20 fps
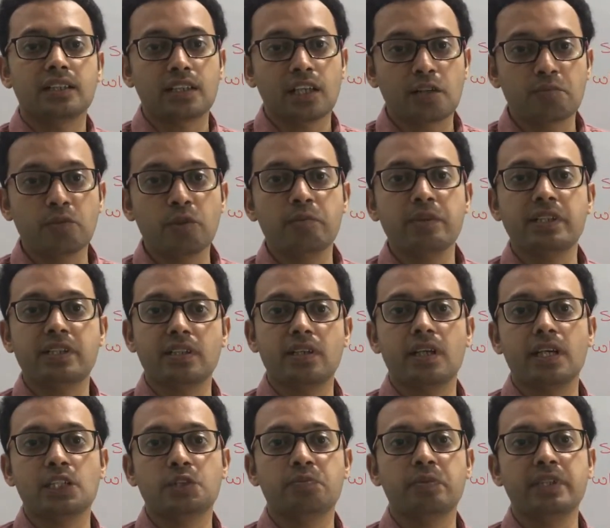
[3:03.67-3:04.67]
thermometer
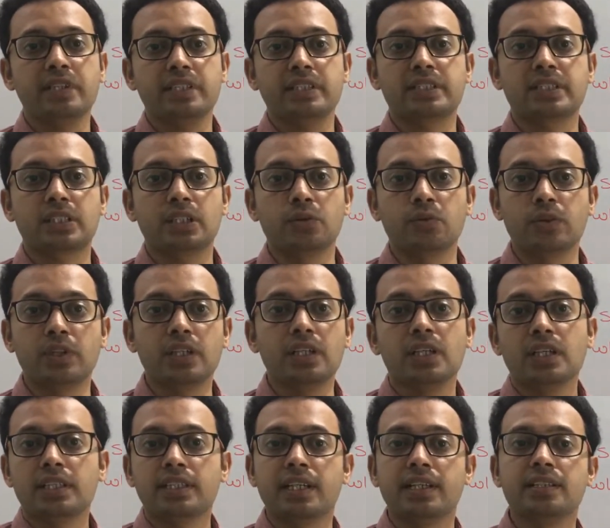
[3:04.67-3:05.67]
has been
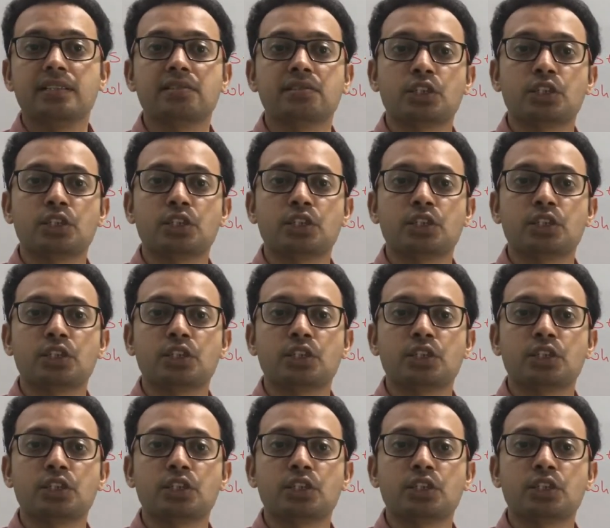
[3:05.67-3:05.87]
discovered that is